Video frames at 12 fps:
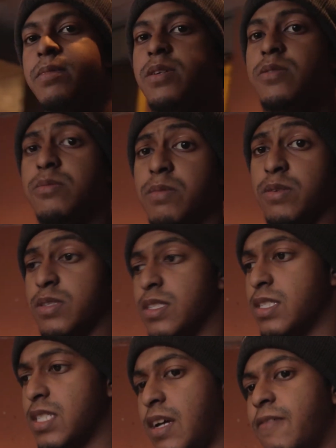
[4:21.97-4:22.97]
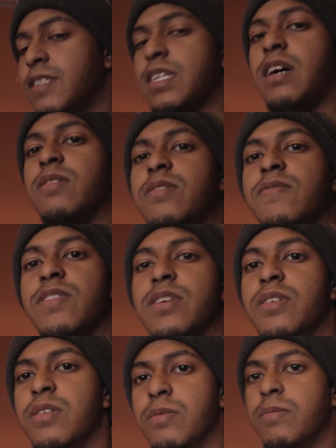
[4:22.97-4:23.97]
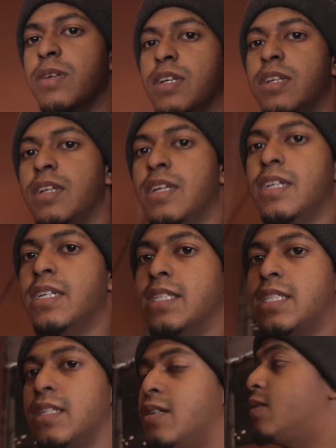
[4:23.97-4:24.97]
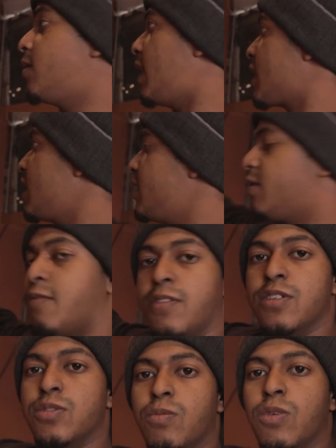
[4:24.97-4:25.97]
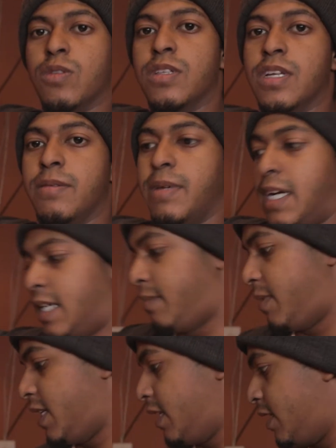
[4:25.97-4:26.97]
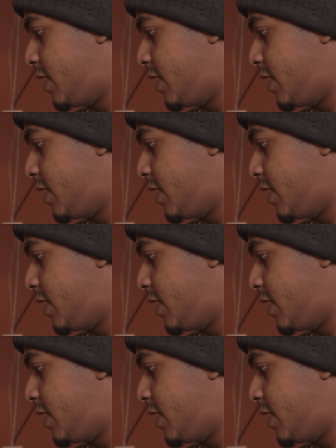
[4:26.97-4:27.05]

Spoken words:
because most of the stuff is out of the room. So I cleared off this wall here behind me.